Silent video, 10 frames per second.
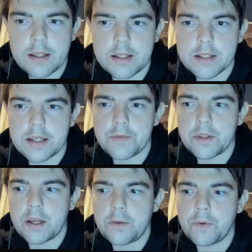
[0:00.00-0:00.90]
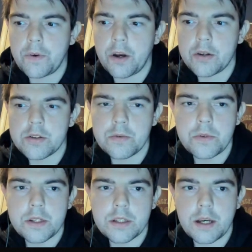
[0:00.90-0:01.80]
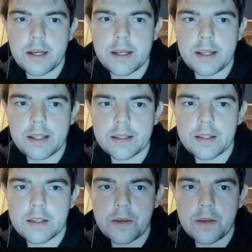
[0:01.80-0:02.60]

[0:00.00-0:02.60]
it's even like with Arsenal is like the